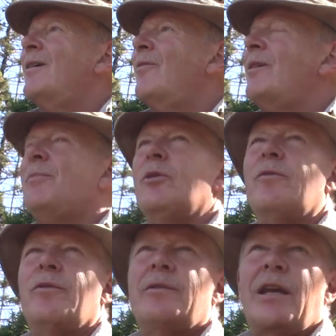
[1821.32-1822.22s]
What a
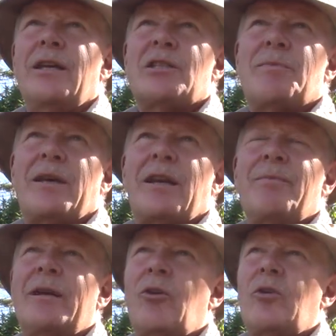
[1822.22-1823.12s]
beautiful day it's been.
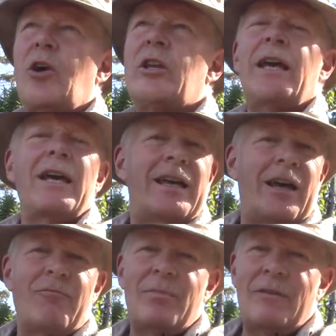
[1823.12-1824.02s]
I've been out all day. I
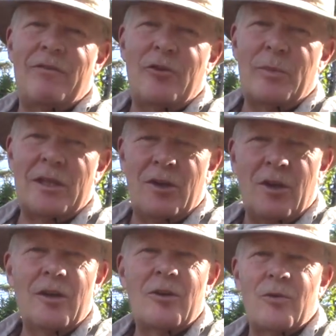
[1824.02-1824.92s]
haven't been filming
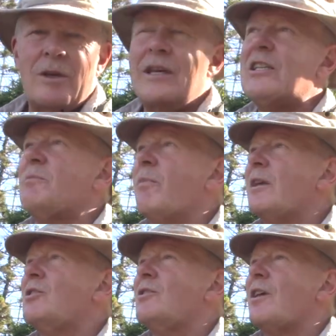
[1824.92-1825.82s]
near as
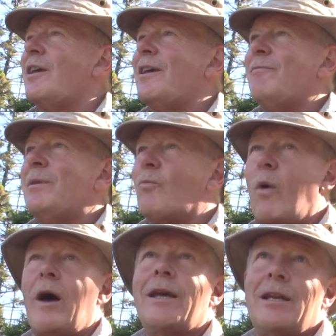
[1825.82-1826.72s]
much as I have been
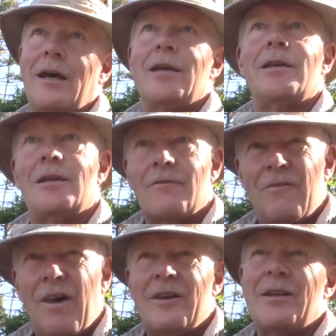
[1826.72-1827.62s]
walking, hiking,
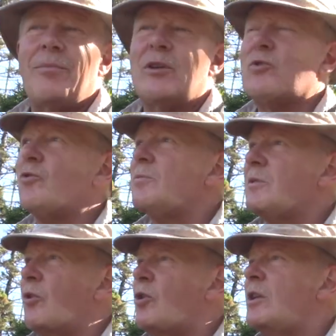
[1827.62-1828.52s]
finding
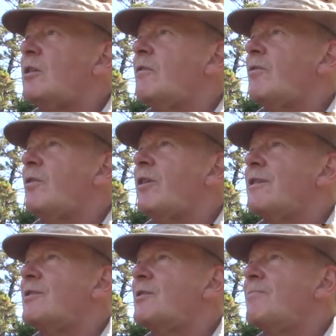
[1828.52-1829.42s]
mushrooms, looking at different
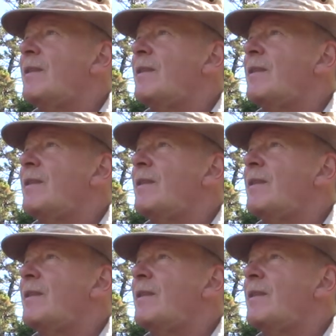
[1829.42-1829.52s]
things.